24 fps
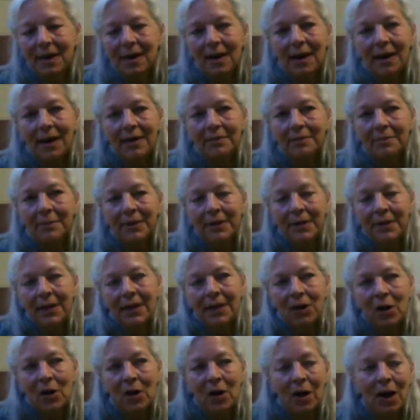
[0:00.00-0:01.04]
I'm
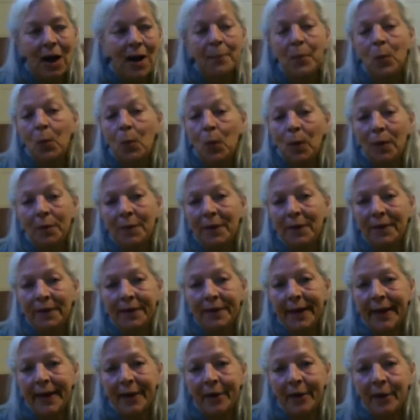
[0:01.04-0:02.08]
a one meal a
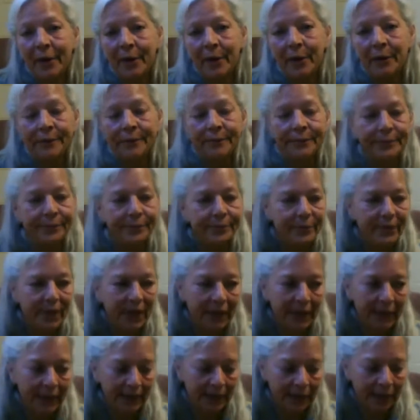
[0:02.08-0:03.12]
day girl,
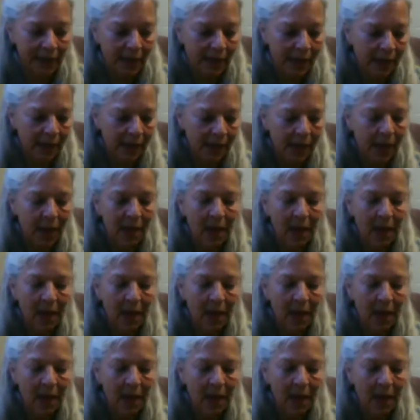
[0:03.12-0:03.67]
and